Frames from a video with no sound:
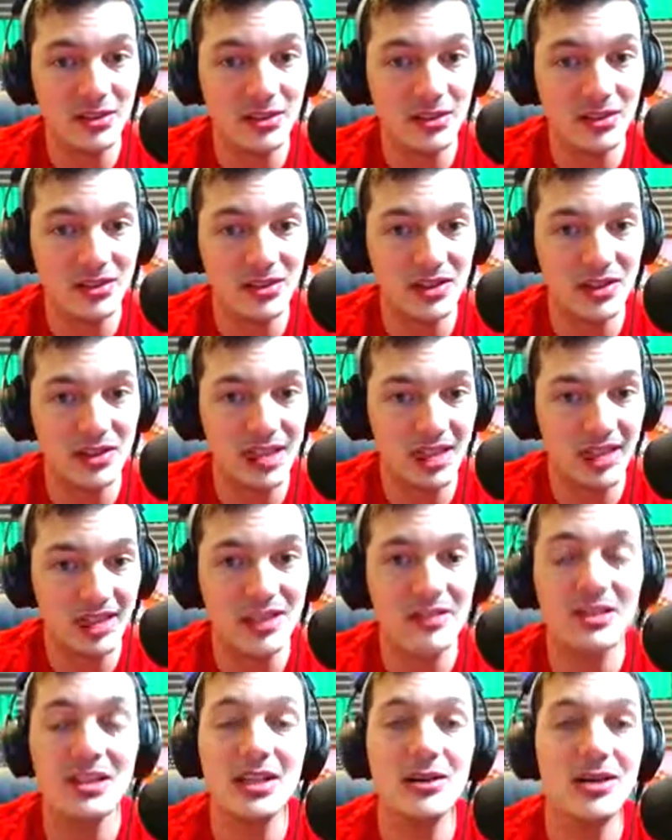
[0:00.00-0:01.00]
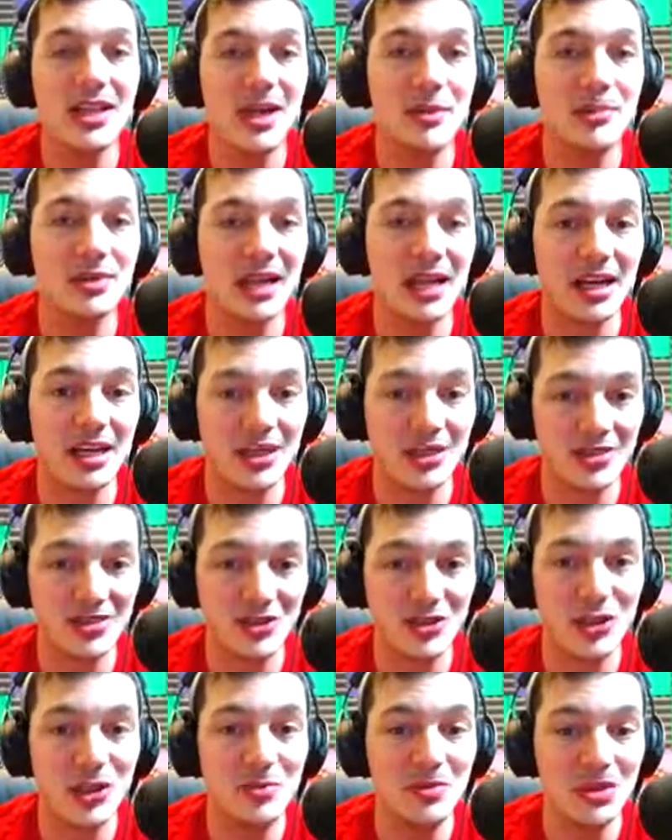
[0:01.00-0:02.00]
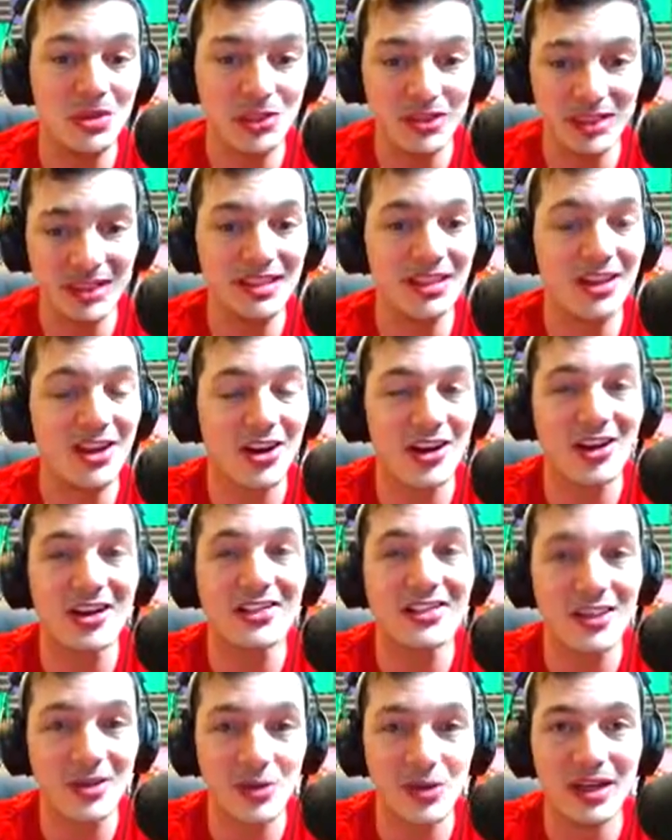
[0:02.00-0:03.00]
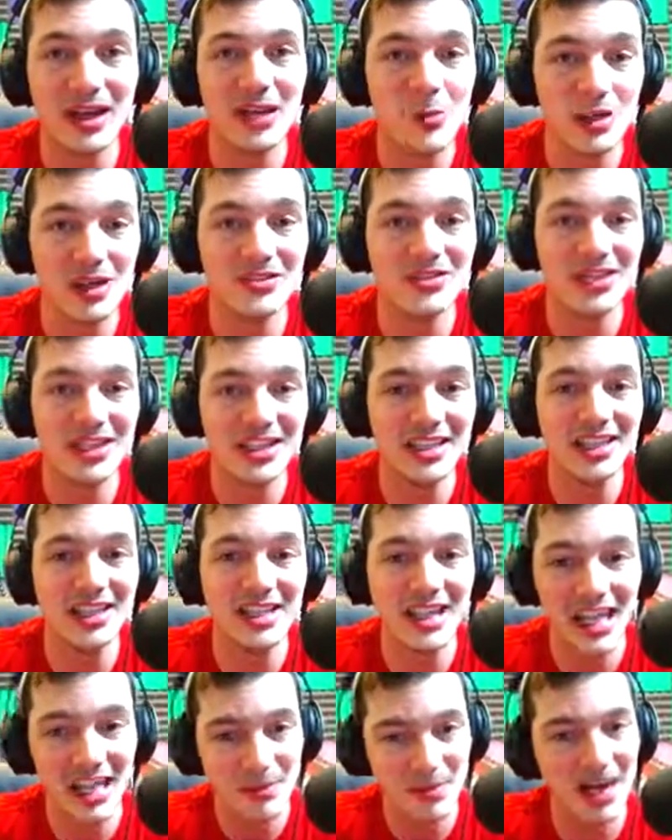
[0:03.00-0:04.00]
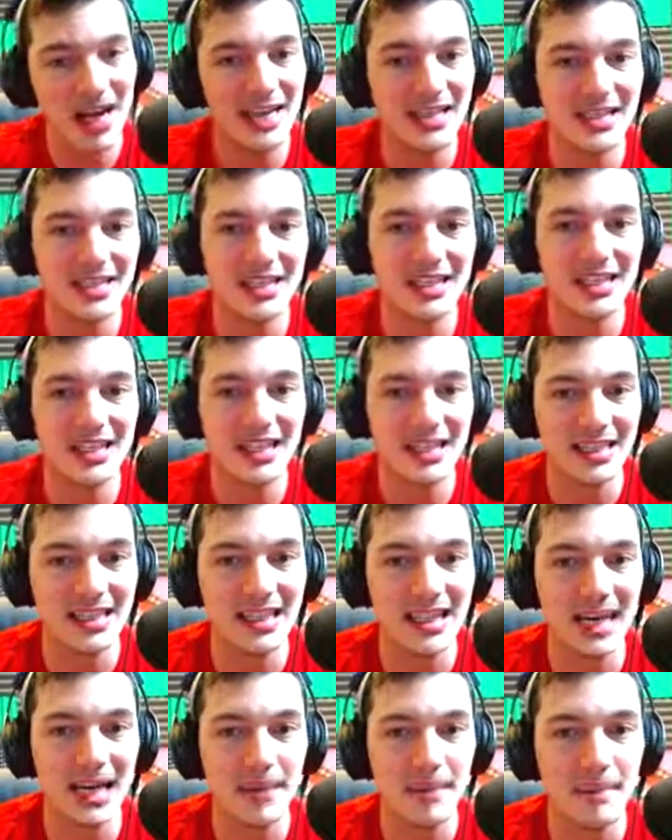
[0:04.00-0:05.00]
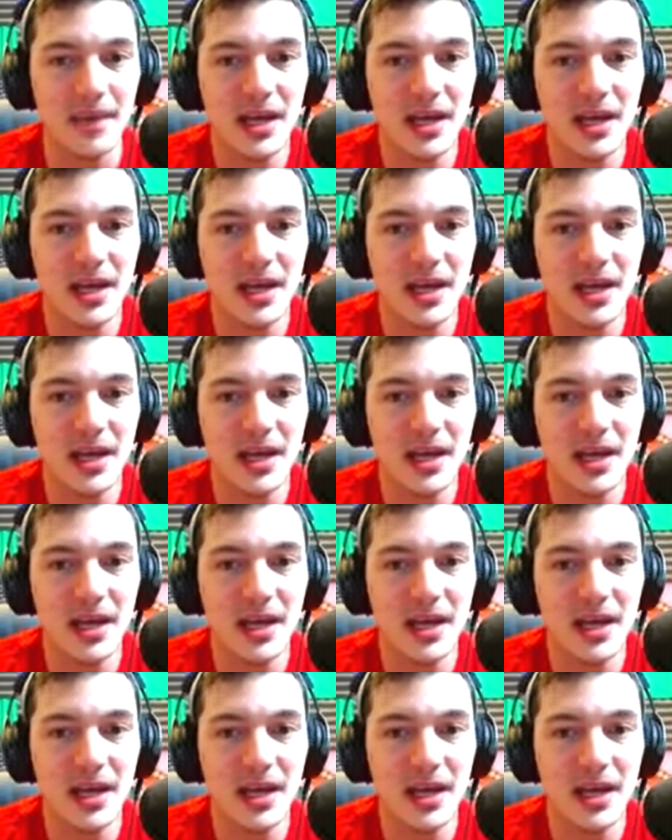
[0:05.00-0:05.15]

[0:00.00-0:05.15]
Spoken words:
Let's see. I didn't even know that, but I assumed, looked at the cards, and what I would have done in the game, I did in the game.